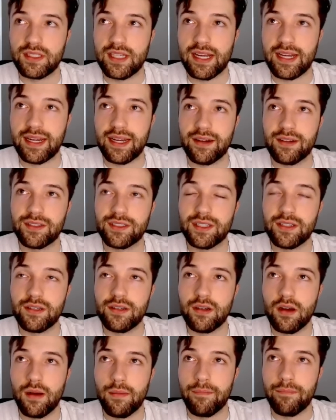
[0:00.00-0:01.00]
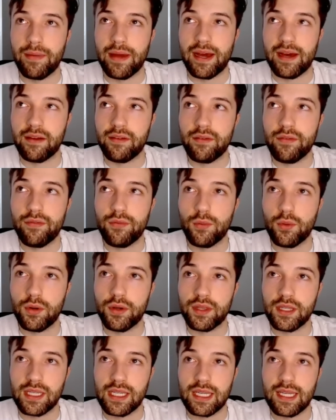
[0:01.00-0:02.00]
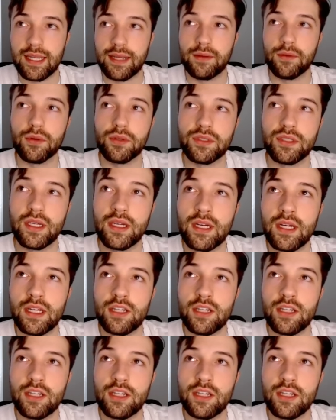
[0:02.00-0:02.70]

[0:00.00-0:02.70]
Zach Harrison, not bad for the Eagles.